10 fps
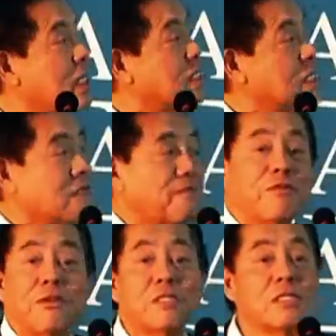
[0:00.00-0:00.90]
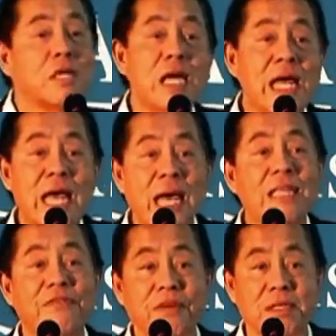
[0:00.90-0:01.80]
This is the first
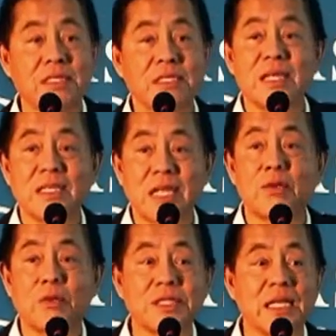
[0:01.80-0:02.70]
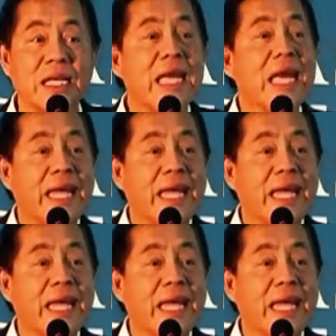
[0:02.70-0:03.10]
edifice that you'll see.